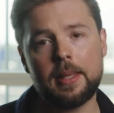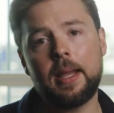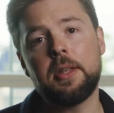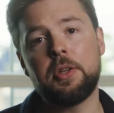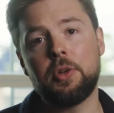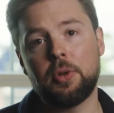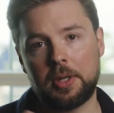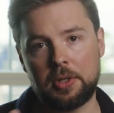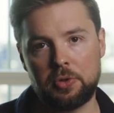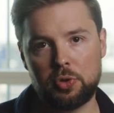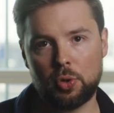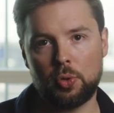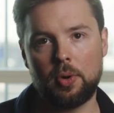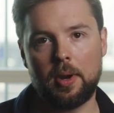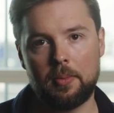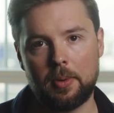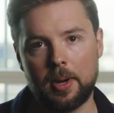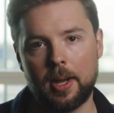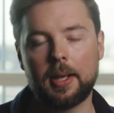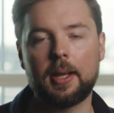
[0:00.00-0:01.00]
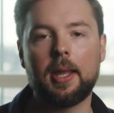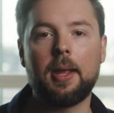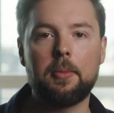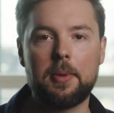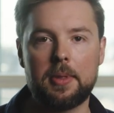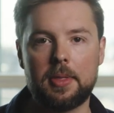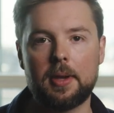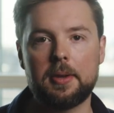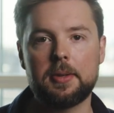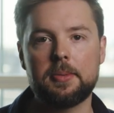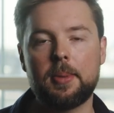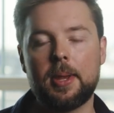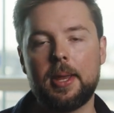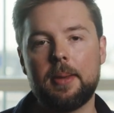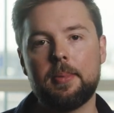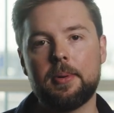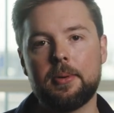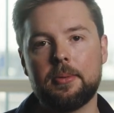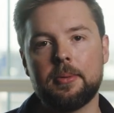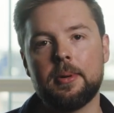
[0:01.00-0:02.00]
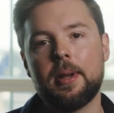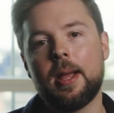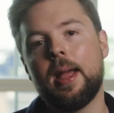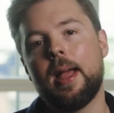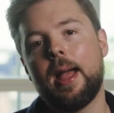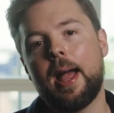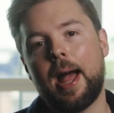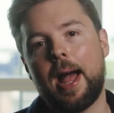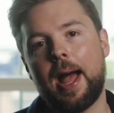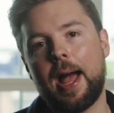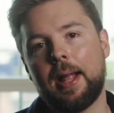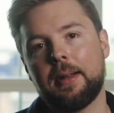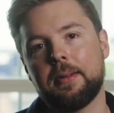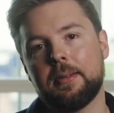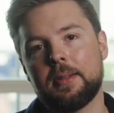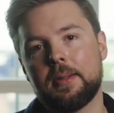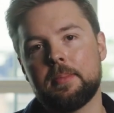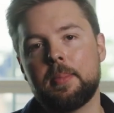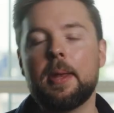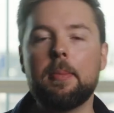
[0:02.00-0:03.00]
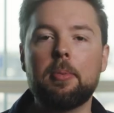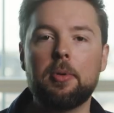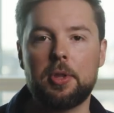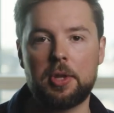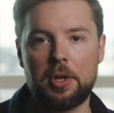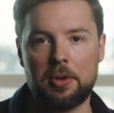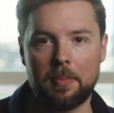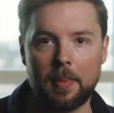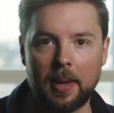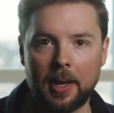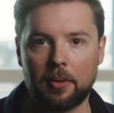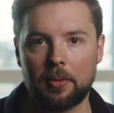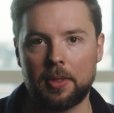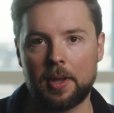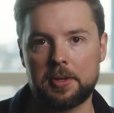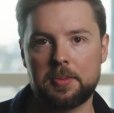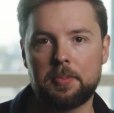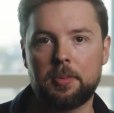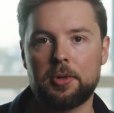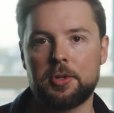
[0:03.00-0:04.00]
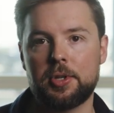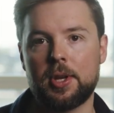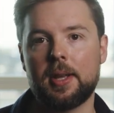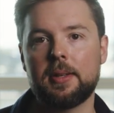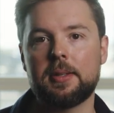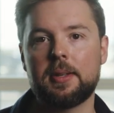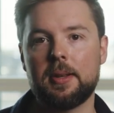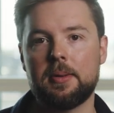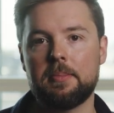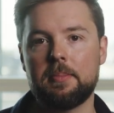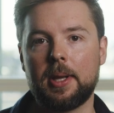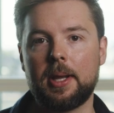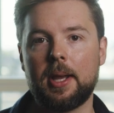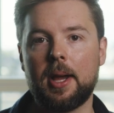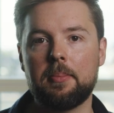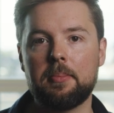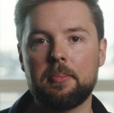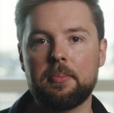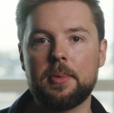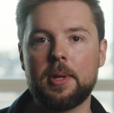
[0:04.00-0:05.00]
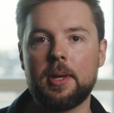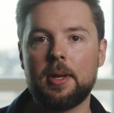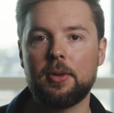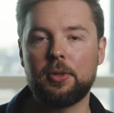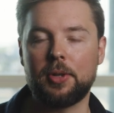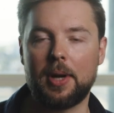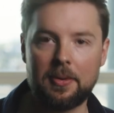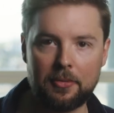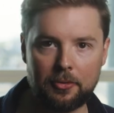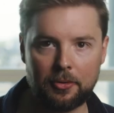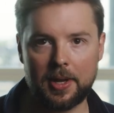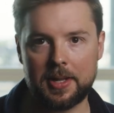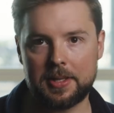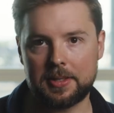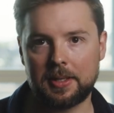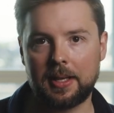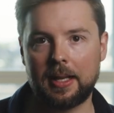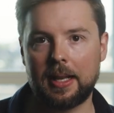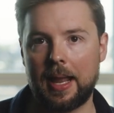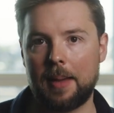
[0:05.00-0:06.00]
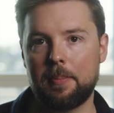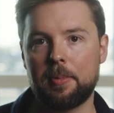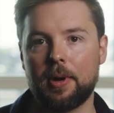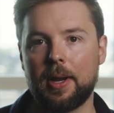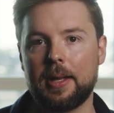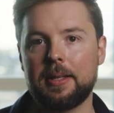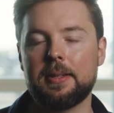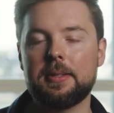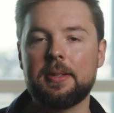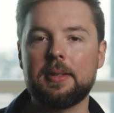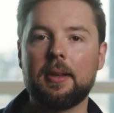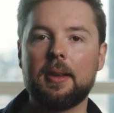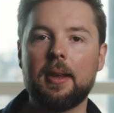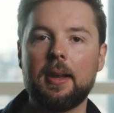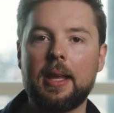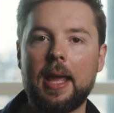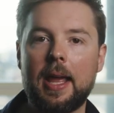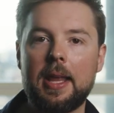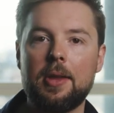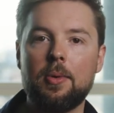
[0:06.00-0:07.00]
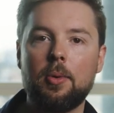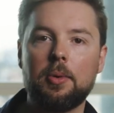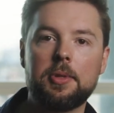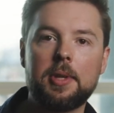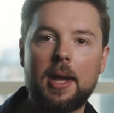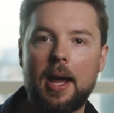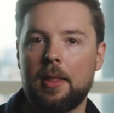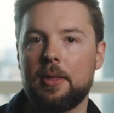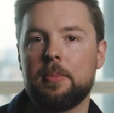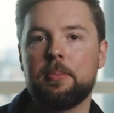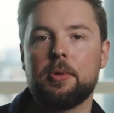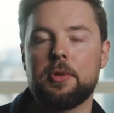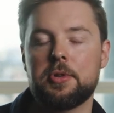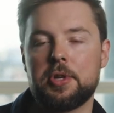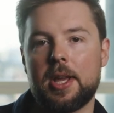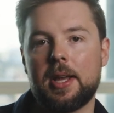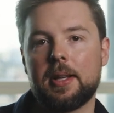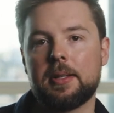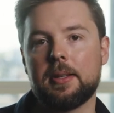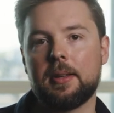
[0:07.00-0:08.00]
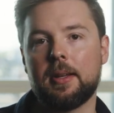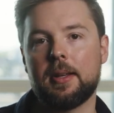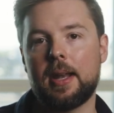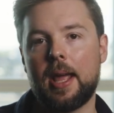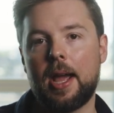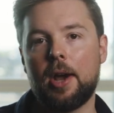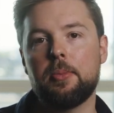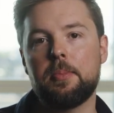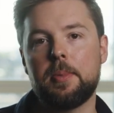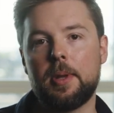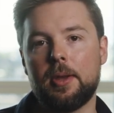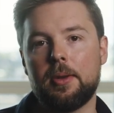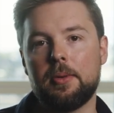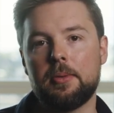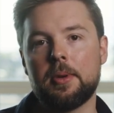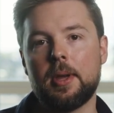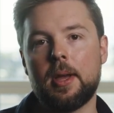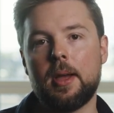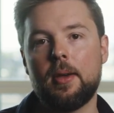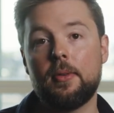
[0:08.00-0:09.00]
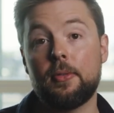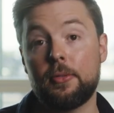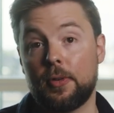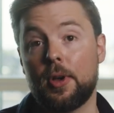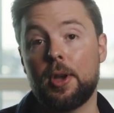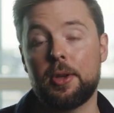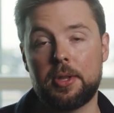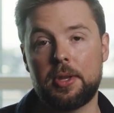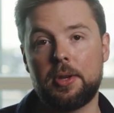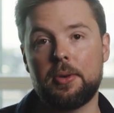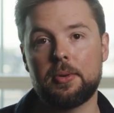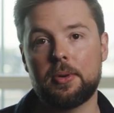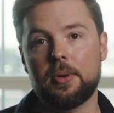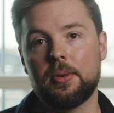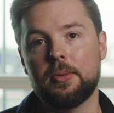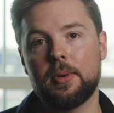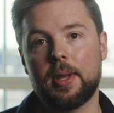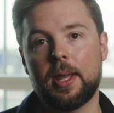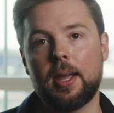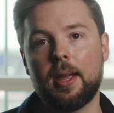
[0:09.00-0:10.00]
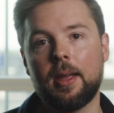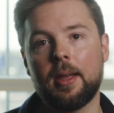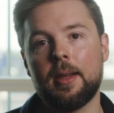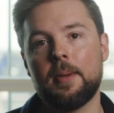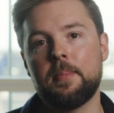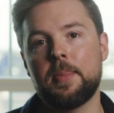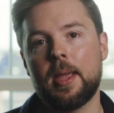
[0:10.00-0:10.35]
and you'll enjoy working with those people. And the people that you meet on those projects can become great friends and collaborators and can get you onto other projects and can help you further your career.